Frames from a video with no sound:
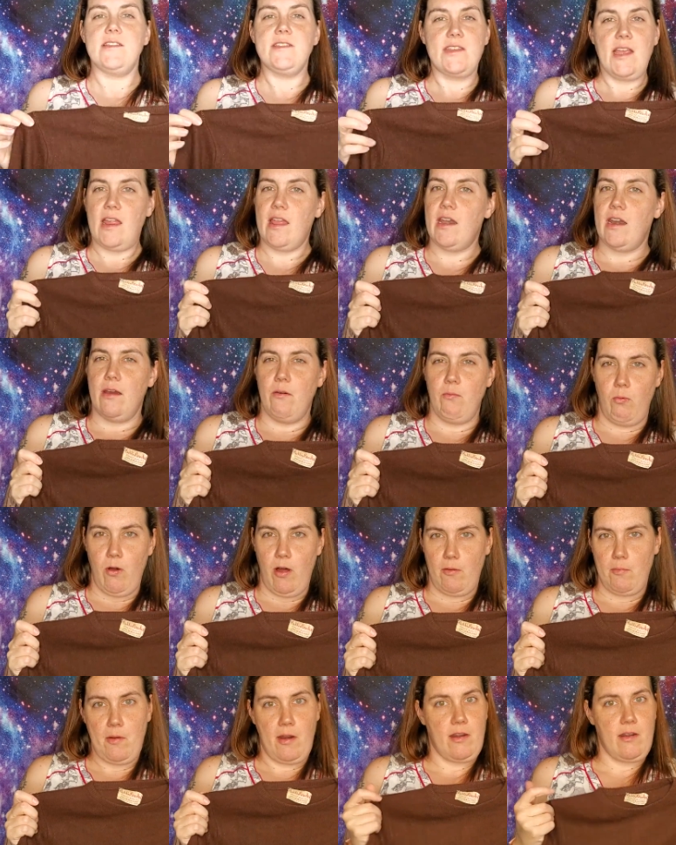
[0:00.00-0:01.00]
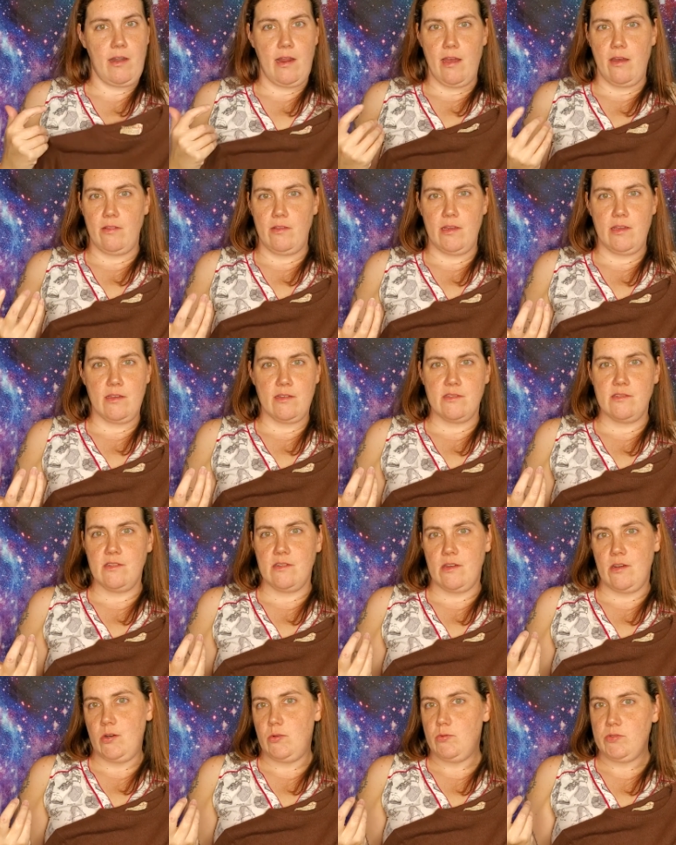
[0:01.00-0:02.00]
sell it at Walmart now, like it's
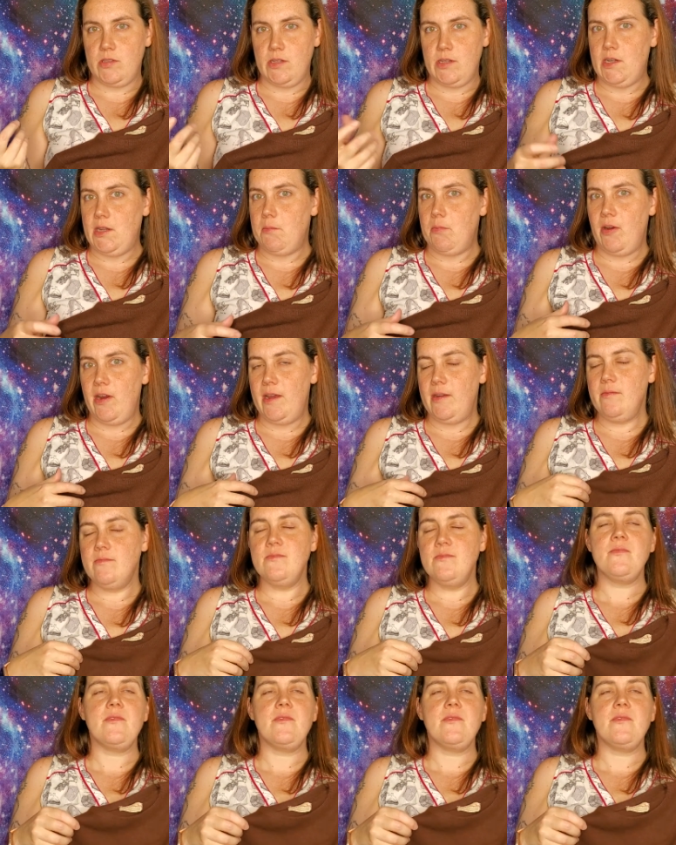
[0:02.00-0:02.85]
like an old lady brand.